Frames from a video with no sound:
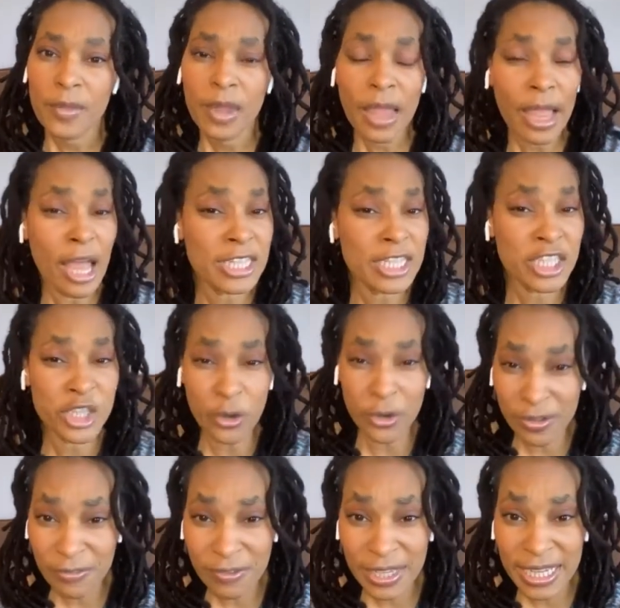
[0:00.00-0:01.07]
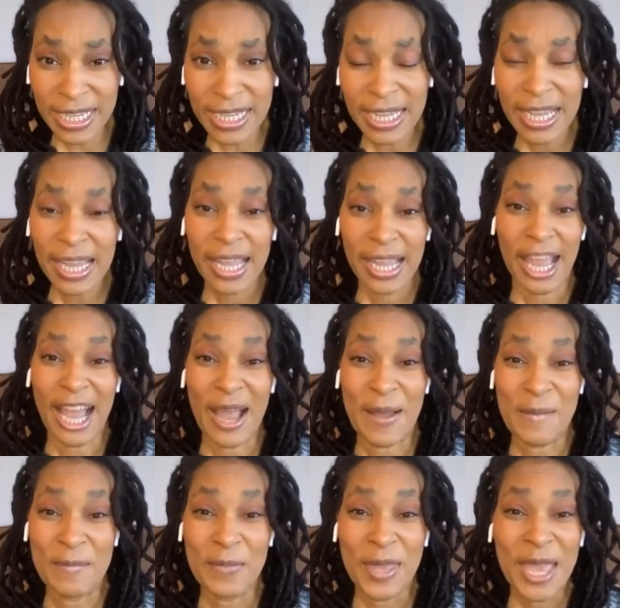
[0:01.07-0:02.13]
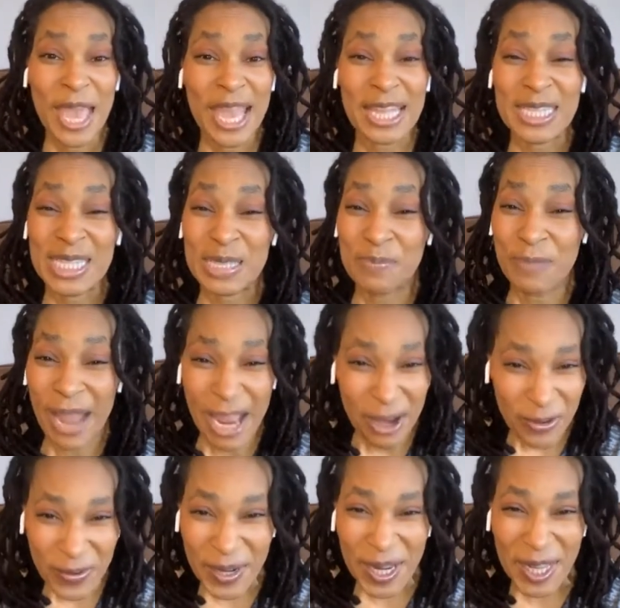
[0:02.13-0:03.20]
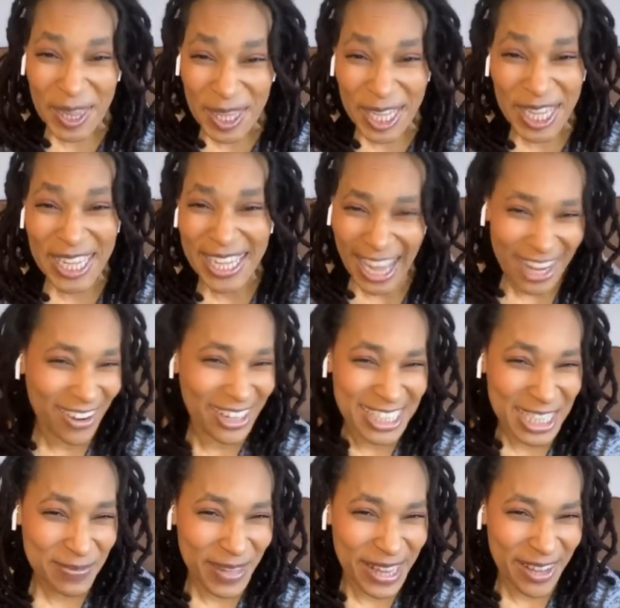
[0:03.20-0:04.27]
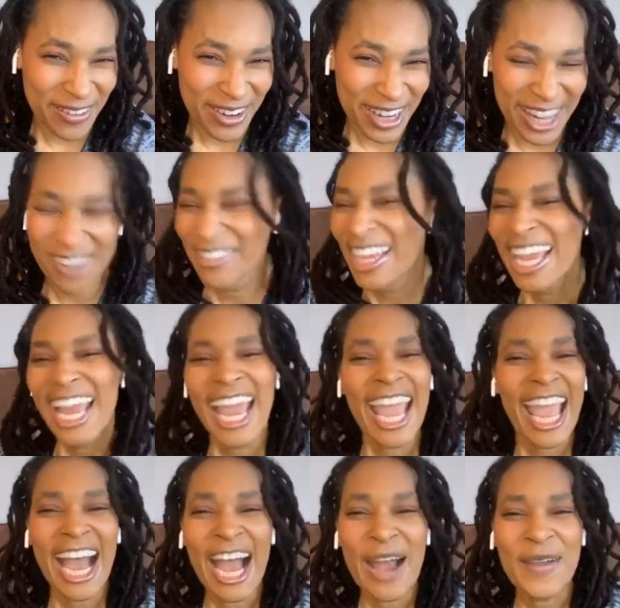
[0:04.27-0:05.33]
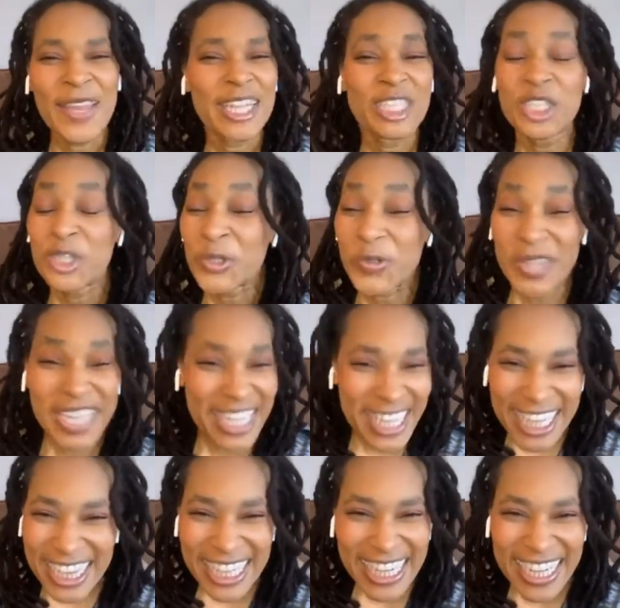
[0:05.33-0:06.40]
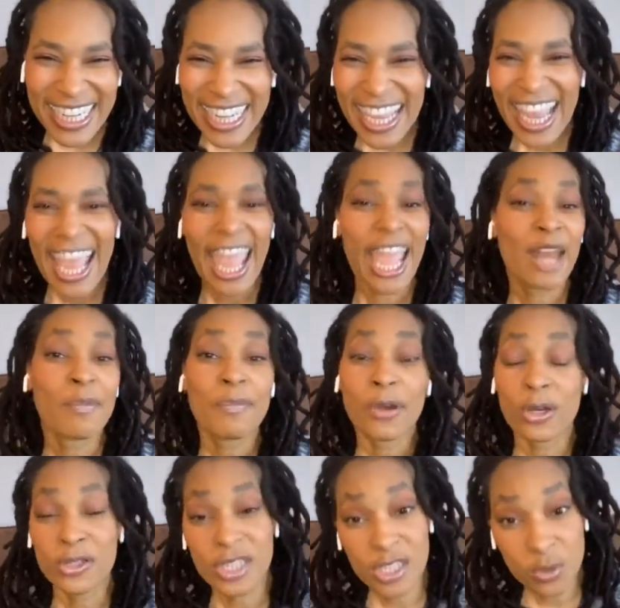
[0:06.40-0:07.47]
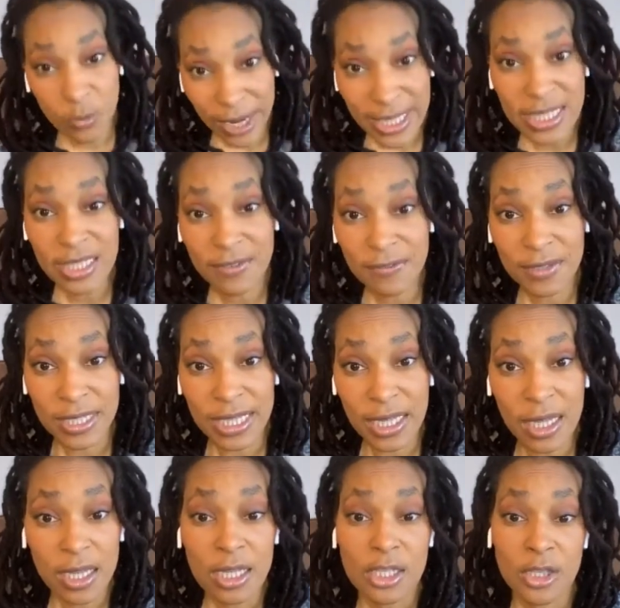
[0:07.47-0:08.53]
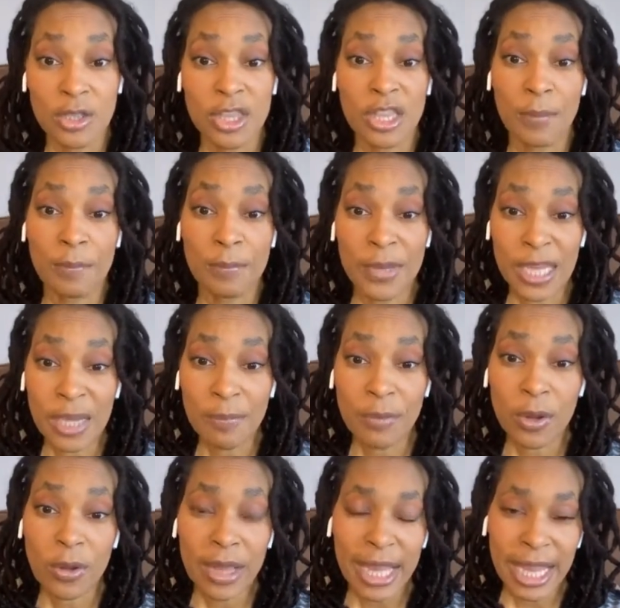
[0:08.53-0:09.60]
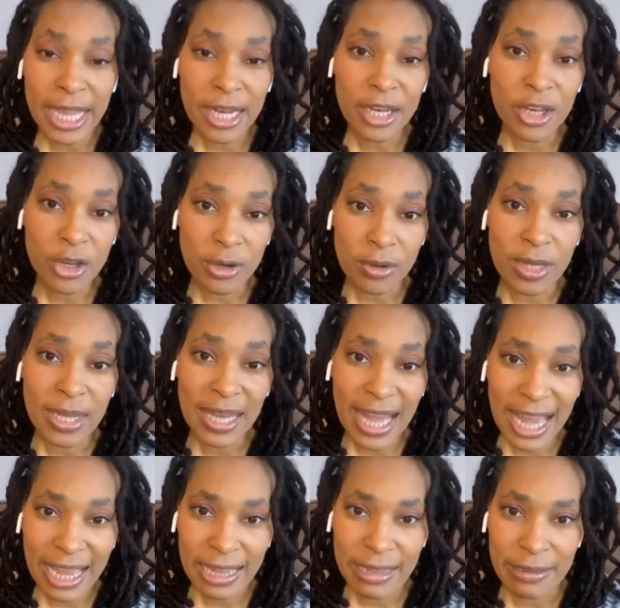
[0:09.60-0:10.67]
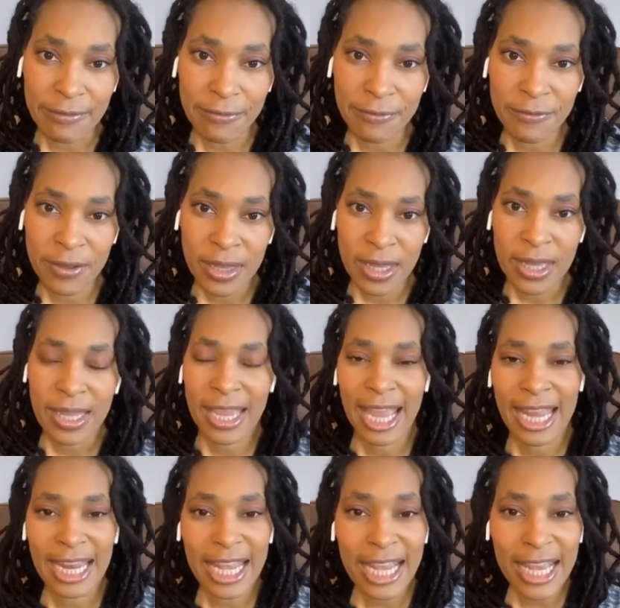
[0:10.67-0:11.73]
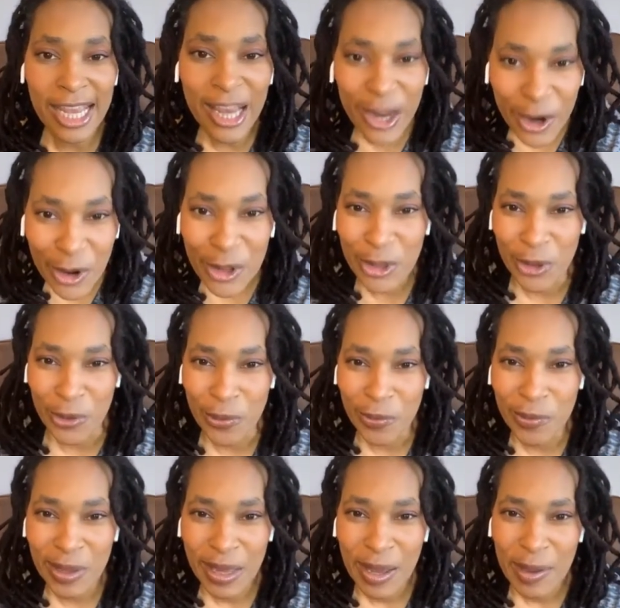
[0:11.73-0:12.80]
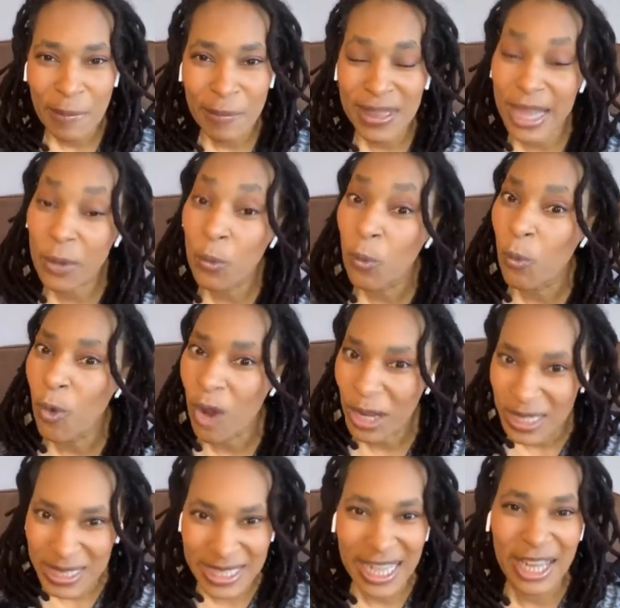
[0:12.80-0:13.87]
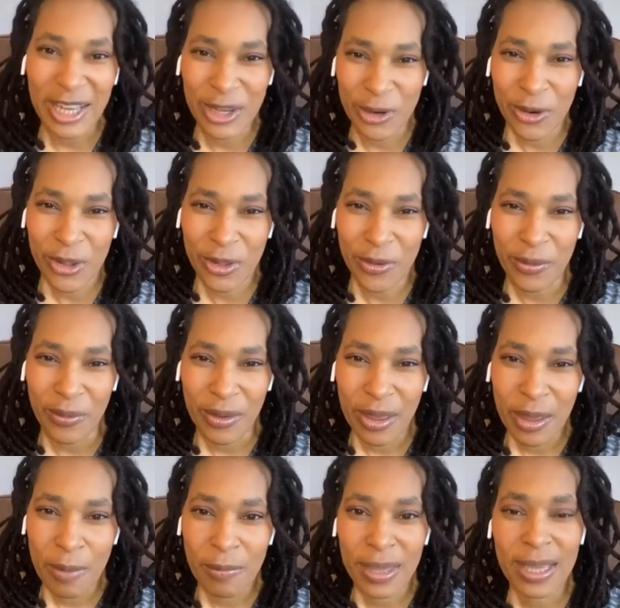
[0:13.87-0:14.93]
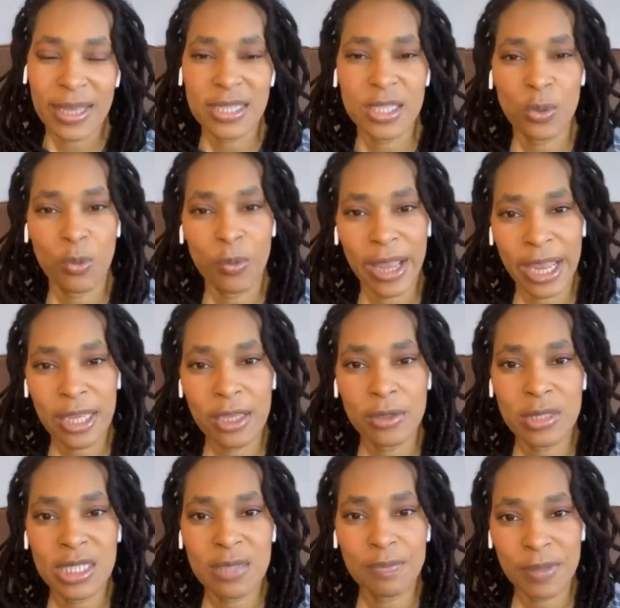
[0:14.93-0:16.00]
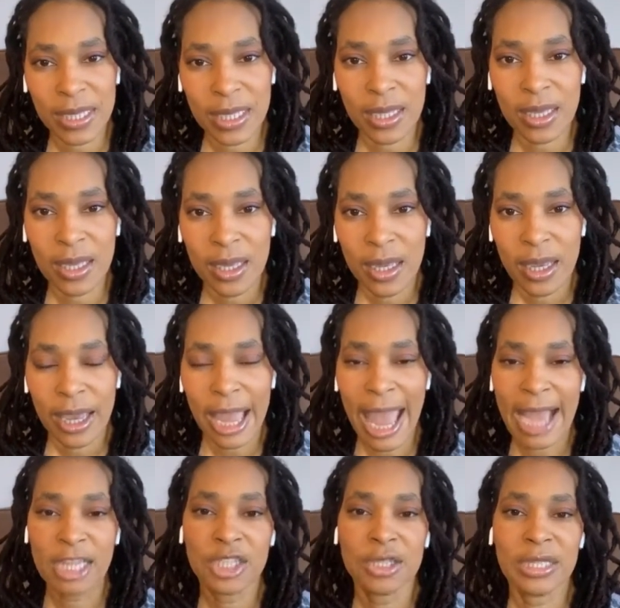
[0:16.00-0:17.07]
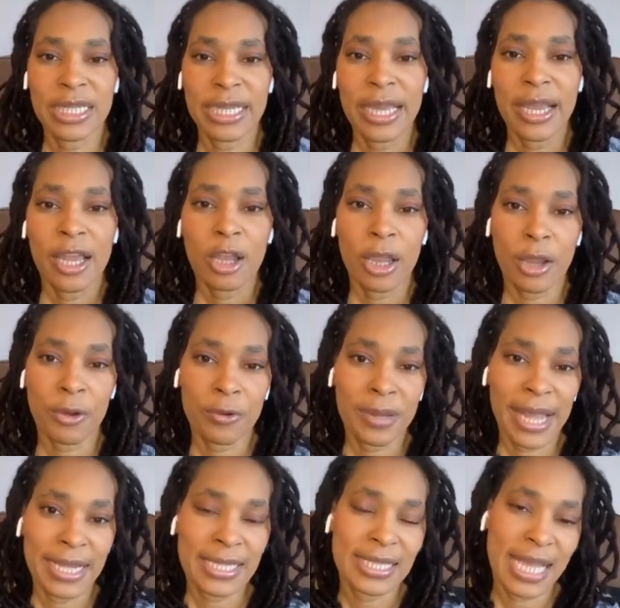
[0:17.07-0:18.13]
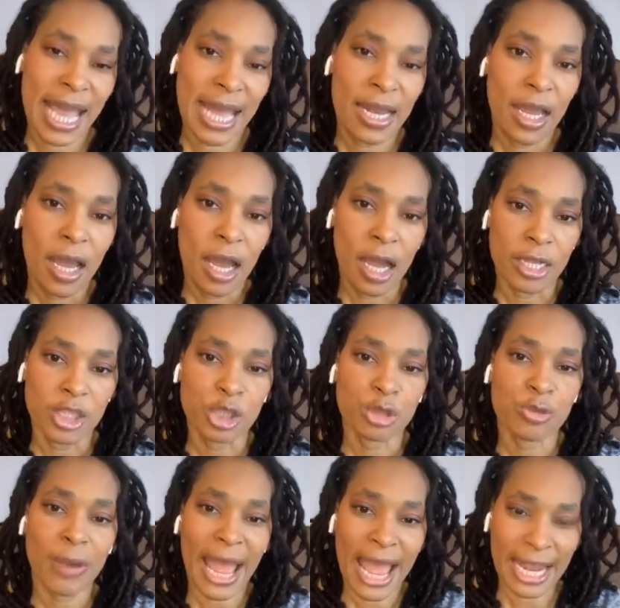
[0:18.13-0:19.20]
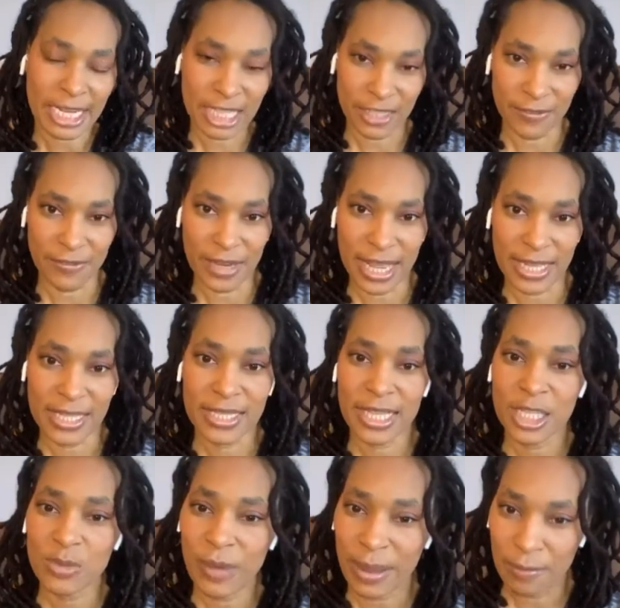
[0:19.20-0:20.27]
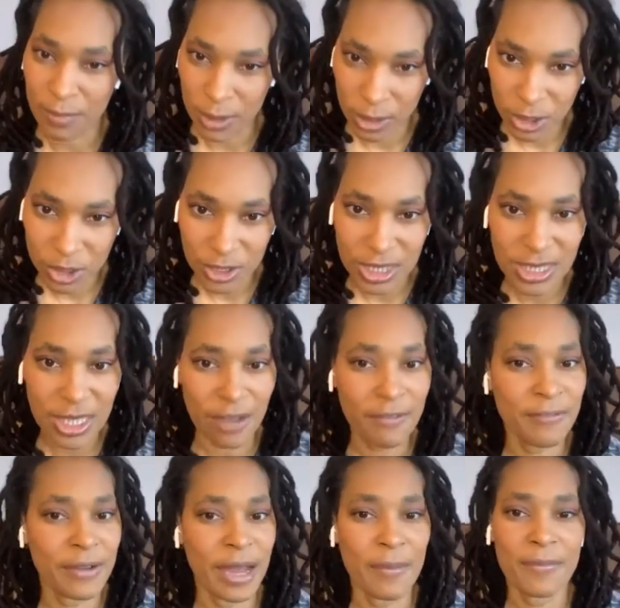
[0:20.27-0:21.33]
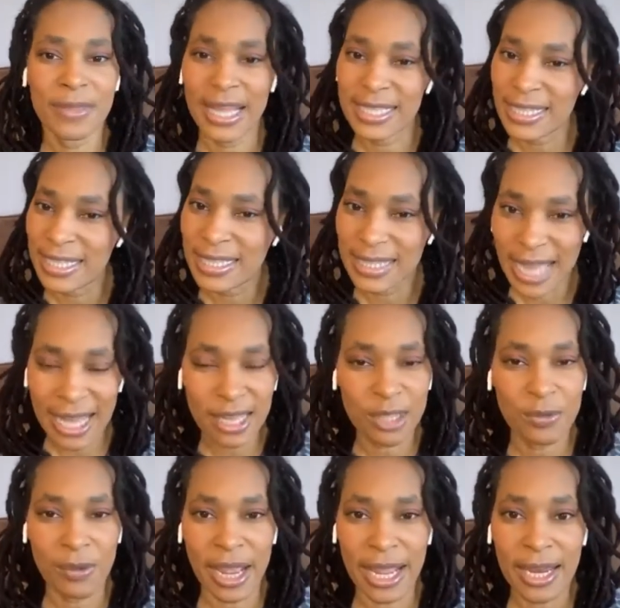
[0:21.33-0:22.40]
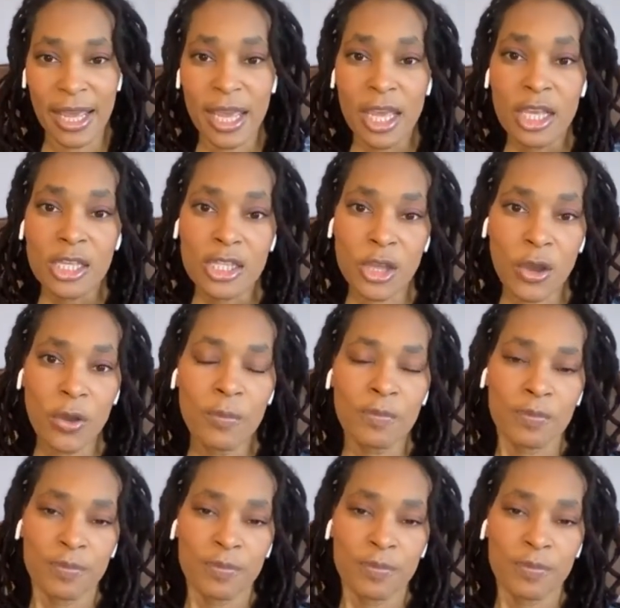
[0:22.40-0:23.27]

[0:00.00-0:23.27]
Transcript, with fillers: assertively, um, inspiringly, I know I just made that word up, uh, intriguingly and persuasively so that the people in your life can hear you, but they want to hear you because the way you speak actually creates that attractiveness. That's right. Build yourself up. That's exactly right. So